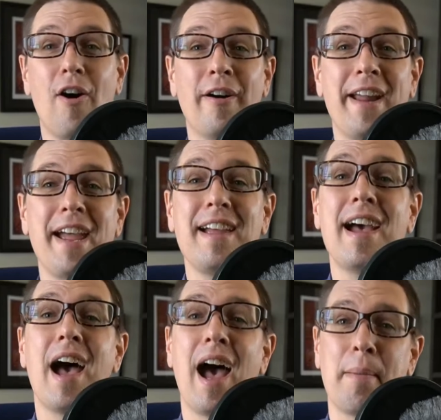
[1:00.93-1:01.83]
a
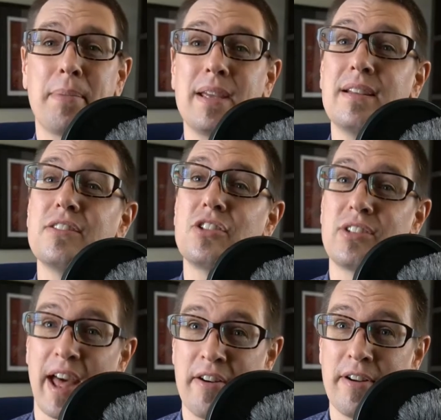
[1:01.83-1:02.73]
happy
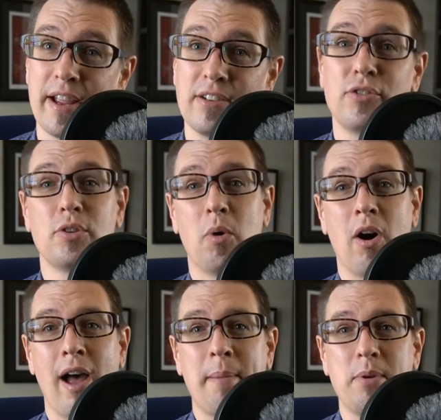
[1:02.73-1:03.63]
Saturday to you all.
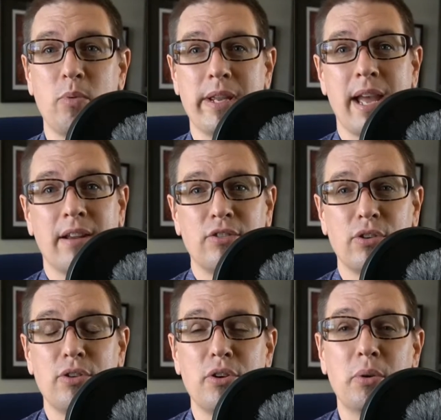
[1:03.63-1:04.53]
Happy weekend to
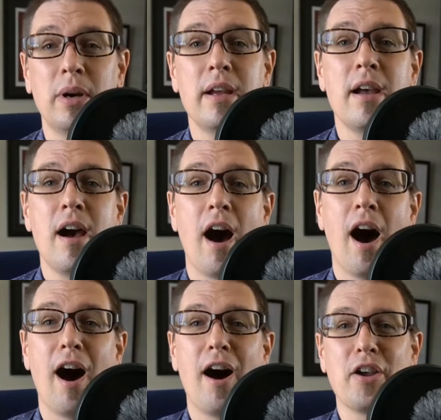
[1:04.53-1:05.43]
you.
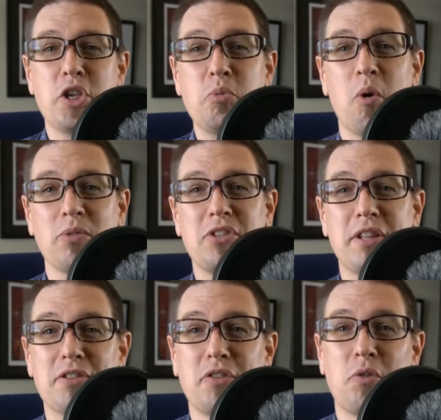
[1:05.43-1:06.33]
You won't see
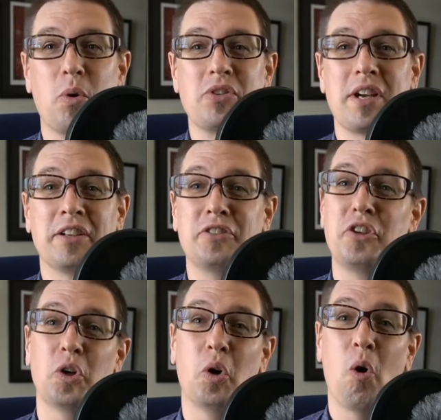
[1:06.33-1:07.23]
this, of course,
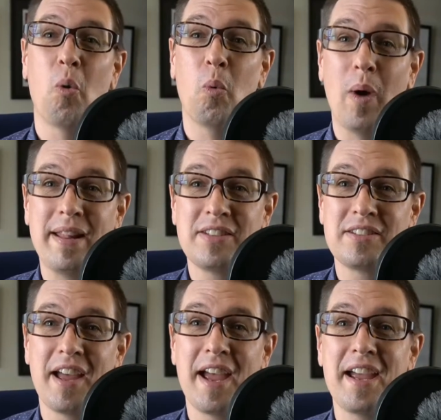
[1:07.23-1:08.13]
until
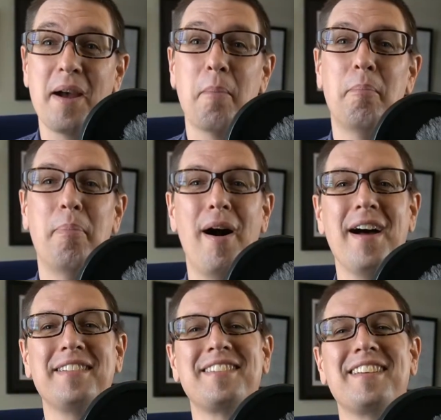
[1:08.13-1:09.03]
Wednesday,
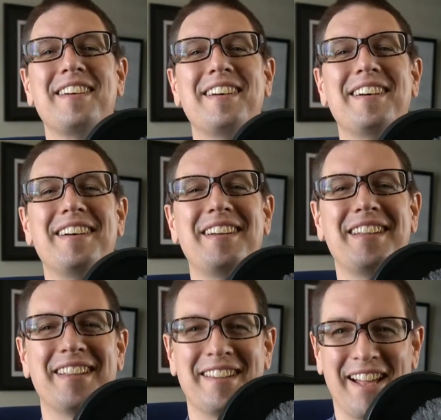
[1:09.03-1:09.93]
but
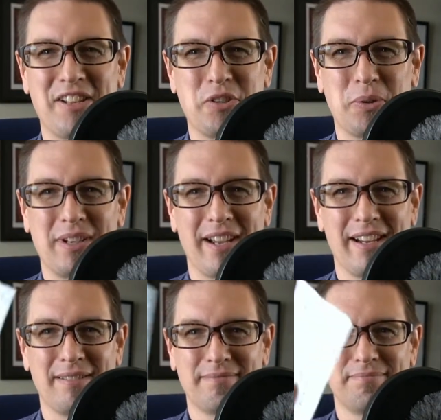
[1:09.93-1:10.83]
that's okay.
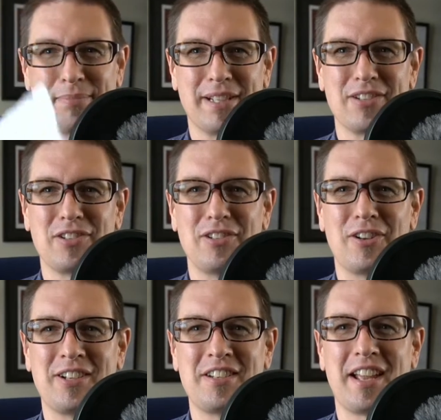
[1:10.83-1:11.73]
Because as long
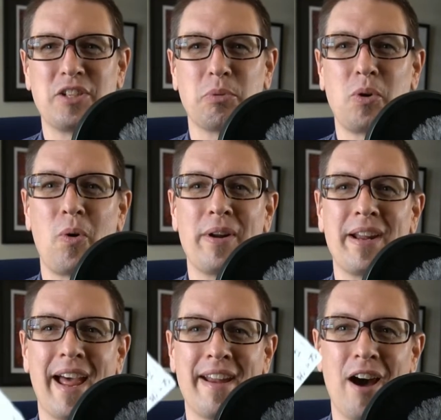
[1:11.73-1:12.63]
as it gets recorded
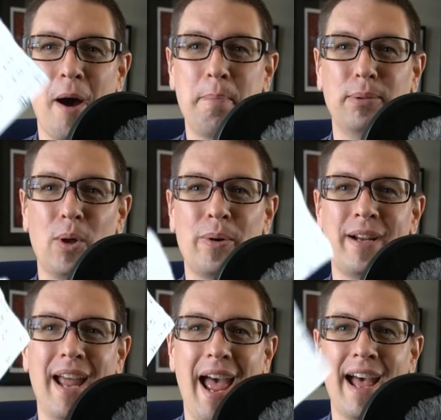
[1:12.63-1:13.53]
and uploaded
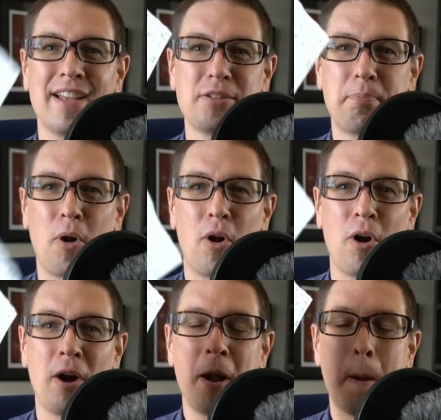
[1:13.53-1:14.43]
as
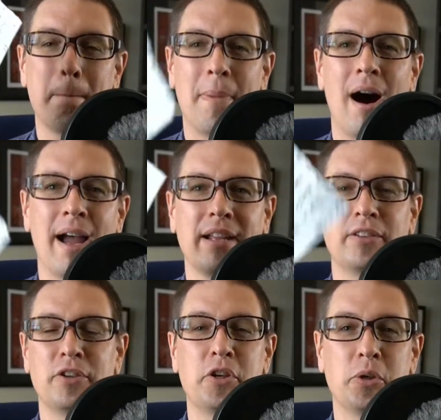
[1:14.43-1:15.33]
per my
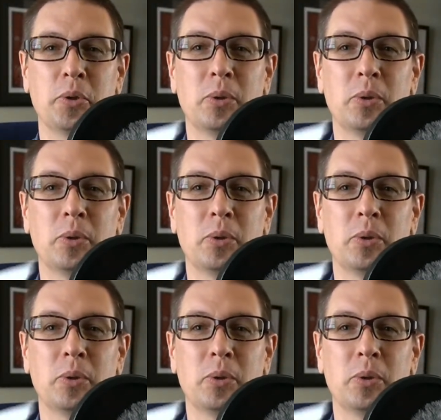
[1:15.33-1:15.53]
new